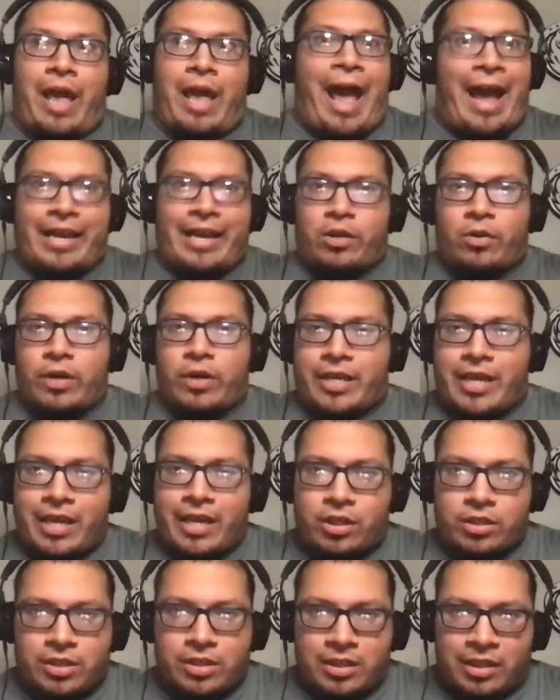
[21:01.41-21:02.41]
accurate
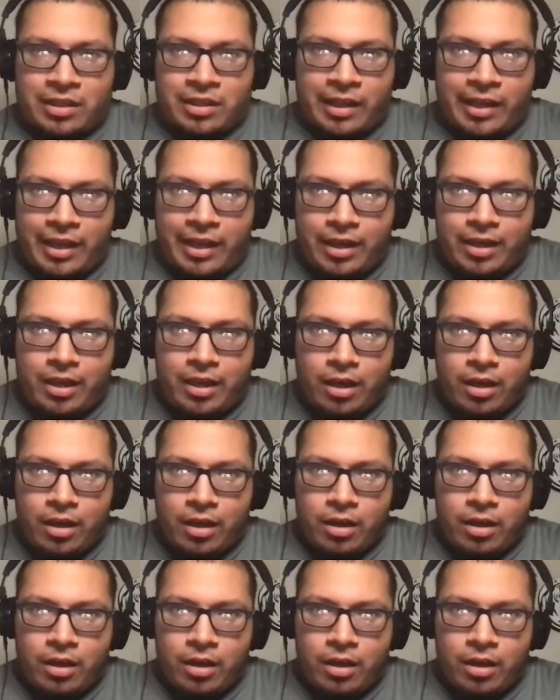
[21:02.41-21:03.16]
kickers in the league.